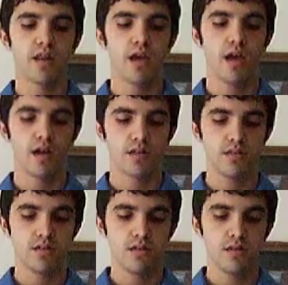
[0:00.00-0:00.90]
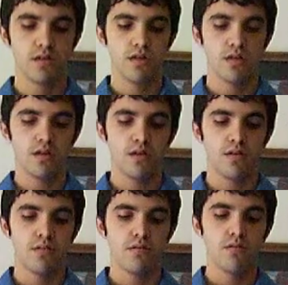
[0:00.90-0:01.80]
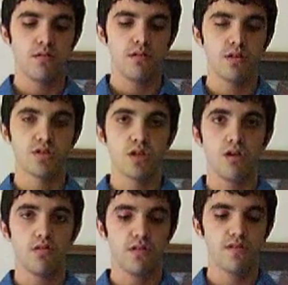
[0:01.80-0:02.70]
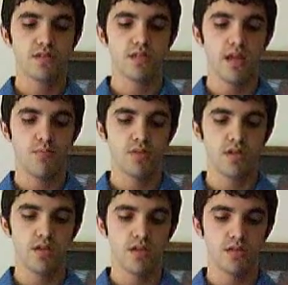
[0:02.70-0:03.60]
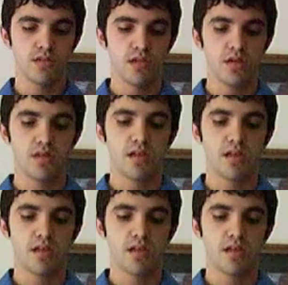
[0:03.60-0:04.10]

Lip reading: Act. A startling statement is,